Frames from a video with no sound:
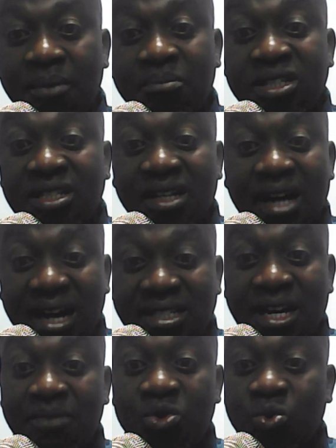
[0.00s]
But at
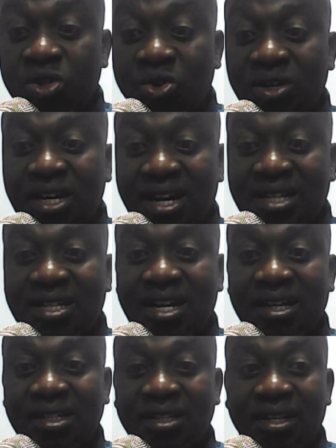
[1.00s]
times we don't
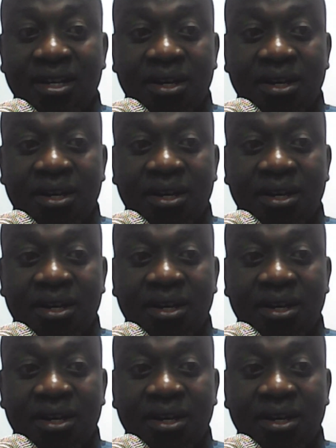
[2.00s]
understand.